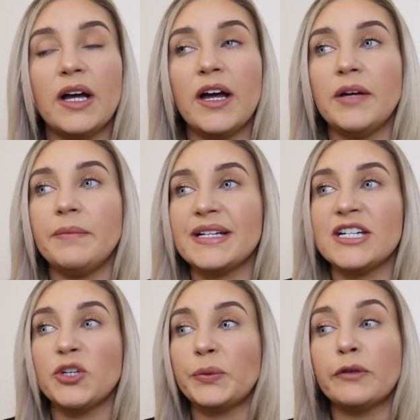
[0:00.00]
I
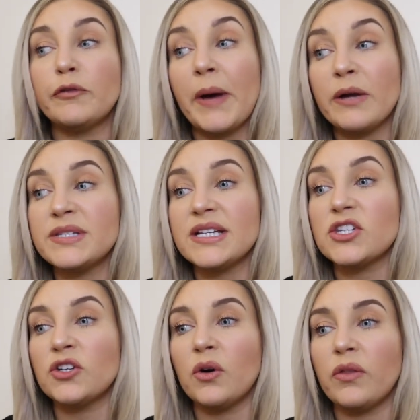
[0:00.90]
didn't know enough about it
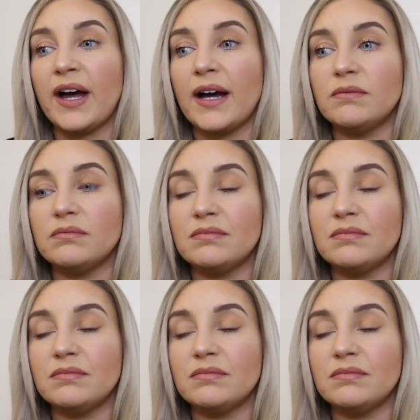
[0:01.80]
to know that